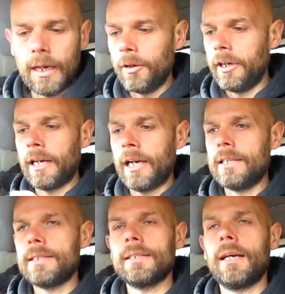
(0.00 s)
Morning
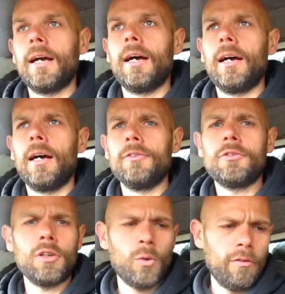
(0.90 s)
guys,
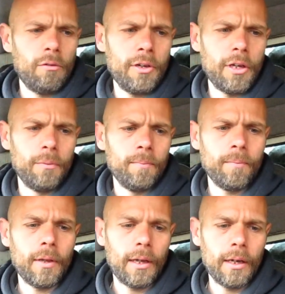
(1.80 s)
just a quick review.
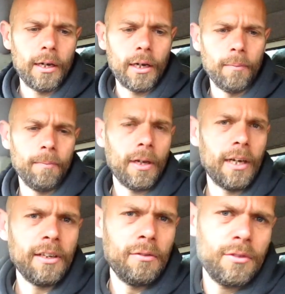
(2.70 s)

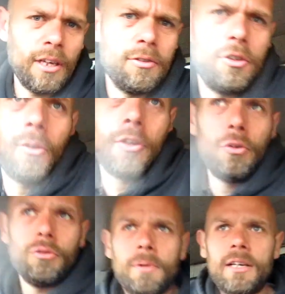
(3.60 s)
I don't tend to do a
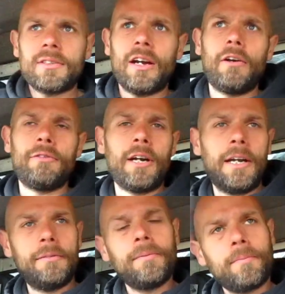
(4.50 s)
huge amount of
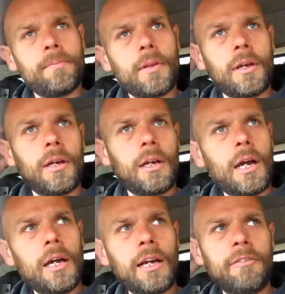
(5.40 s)
scarifying,
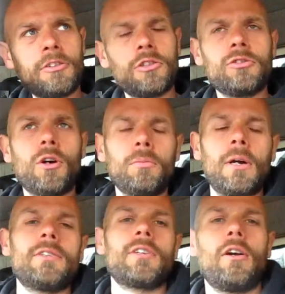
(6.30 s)
and I've actually sold
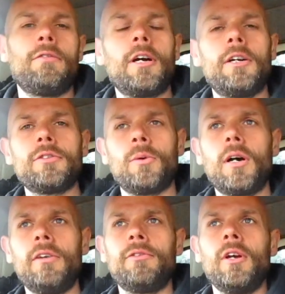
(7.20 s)
my scarifier, so
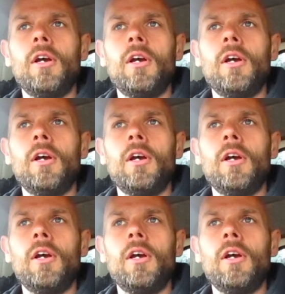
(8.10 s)
I've